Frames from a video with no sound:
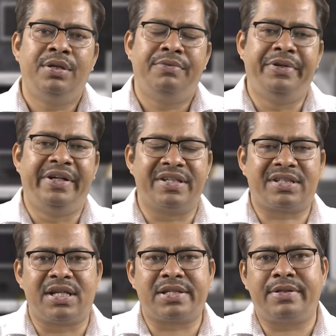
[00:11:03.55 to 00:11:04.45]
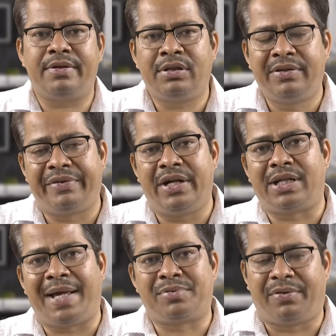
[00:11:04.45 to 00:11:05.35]
we discussed different
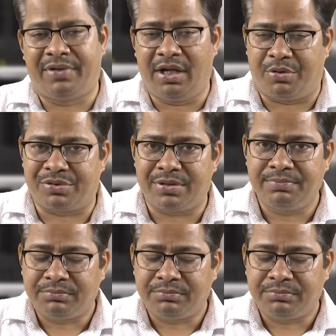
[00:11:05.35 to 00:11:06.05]
types of layouts.